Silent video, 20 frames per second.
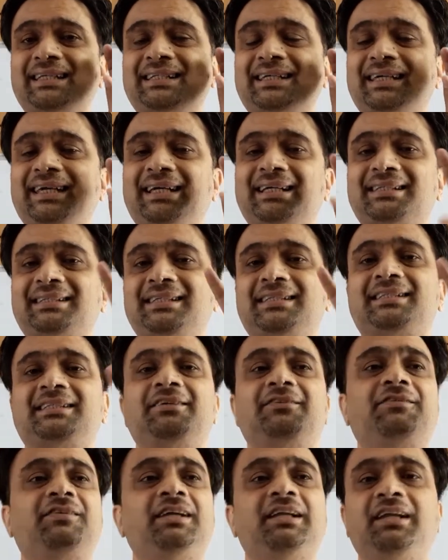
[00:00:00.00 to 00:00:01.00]

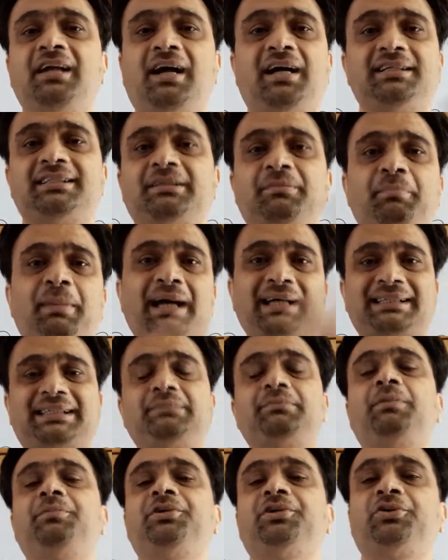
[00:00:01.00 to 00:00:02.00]
excessively large, the
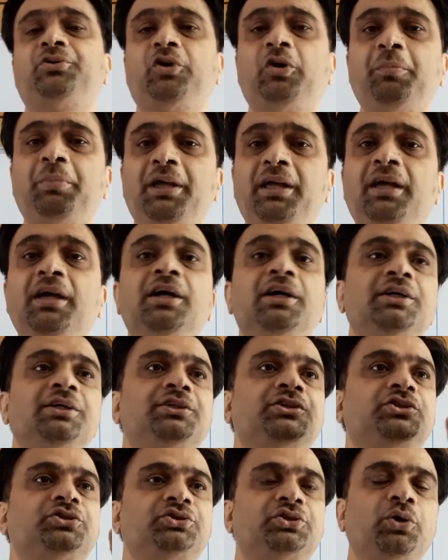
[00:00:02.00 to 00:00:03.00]
maximum it could be,
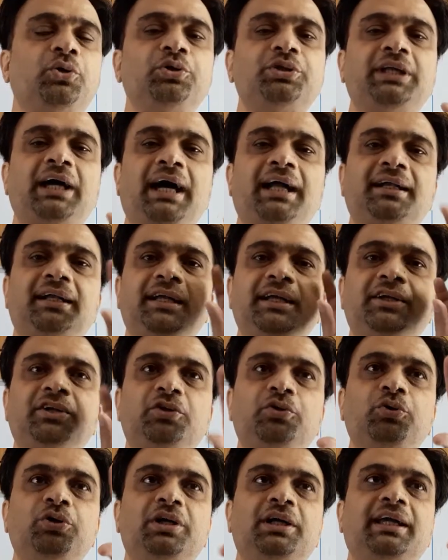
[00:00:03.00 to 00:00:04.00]
so that
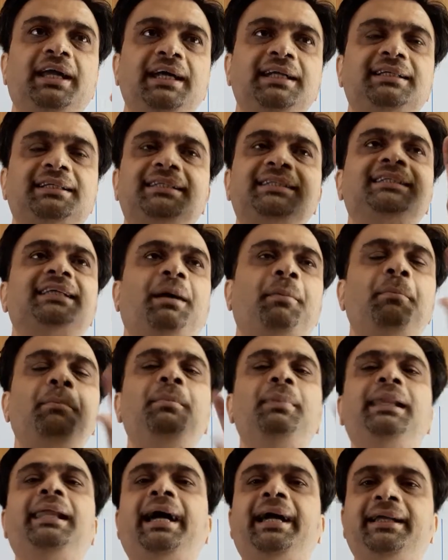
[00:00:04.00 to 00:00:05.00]
it could get
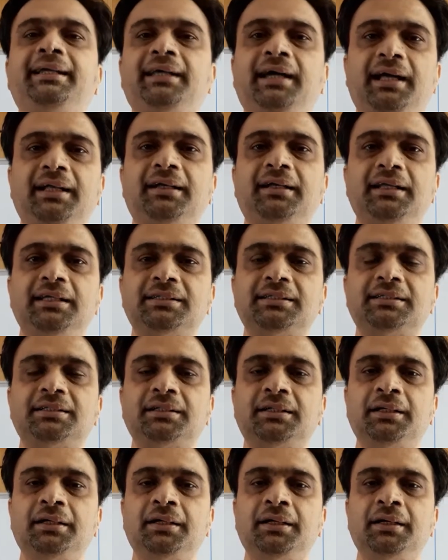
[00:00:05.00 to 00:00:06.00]
some light at
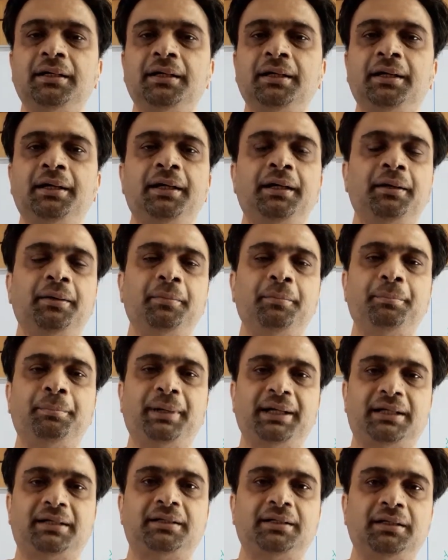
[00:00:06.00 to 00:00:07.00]
least.
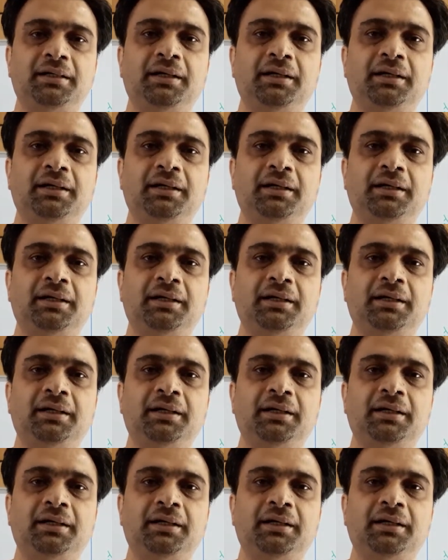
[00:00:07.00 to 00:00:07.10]
But